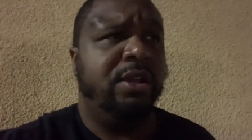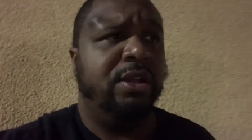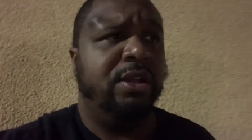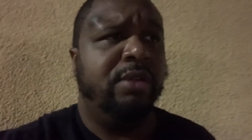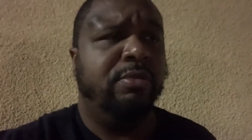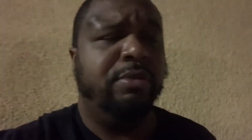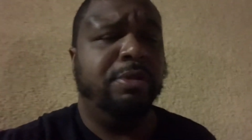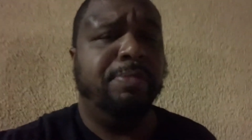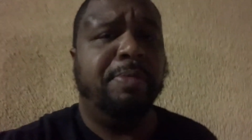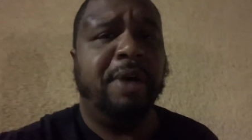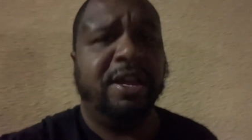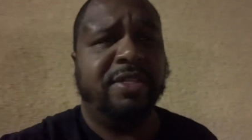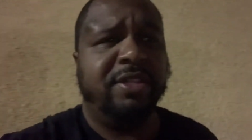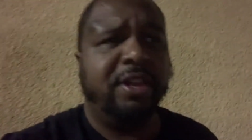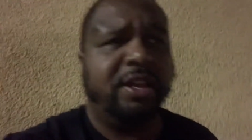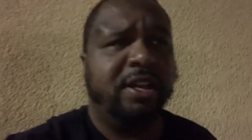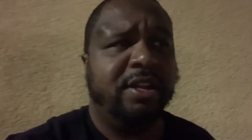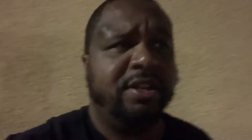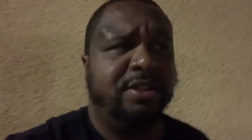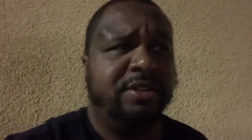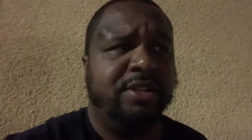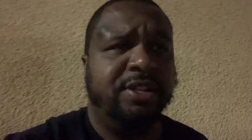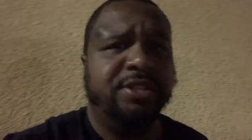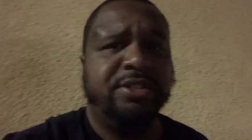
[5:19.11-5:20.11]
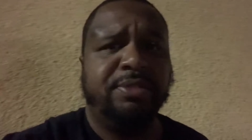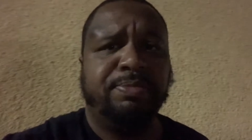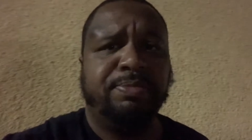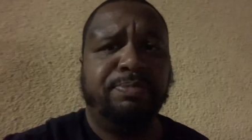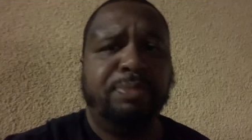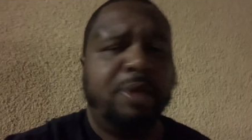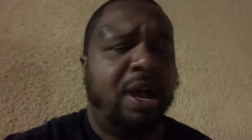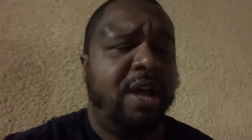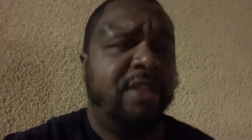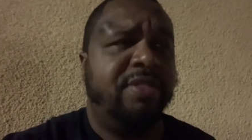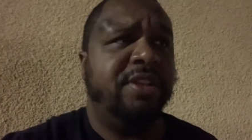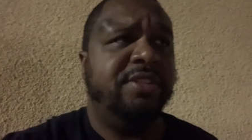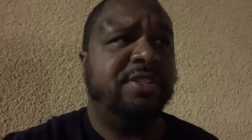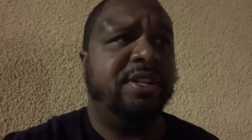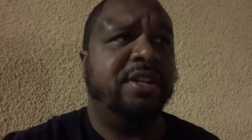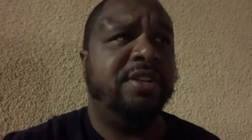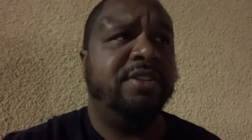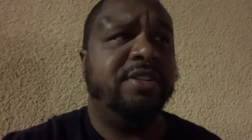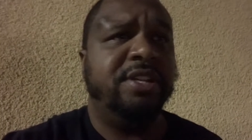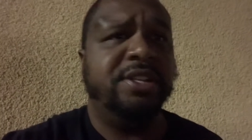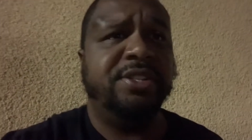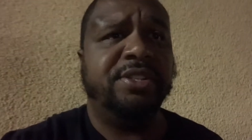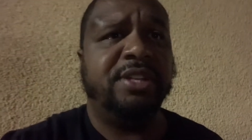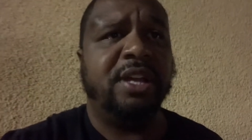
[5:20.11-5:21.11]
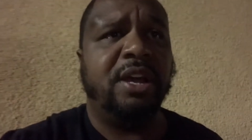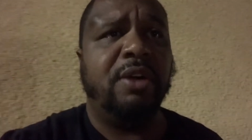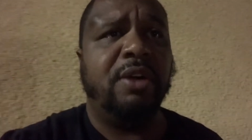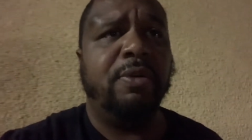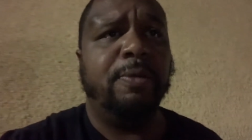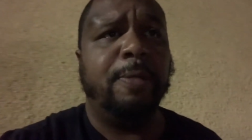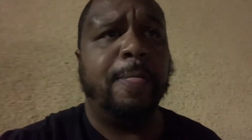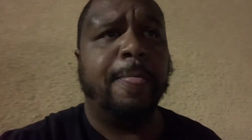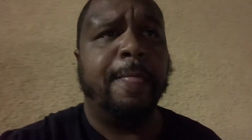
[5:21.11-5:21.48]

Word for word: We buy, thing at a dis buy things at a discount,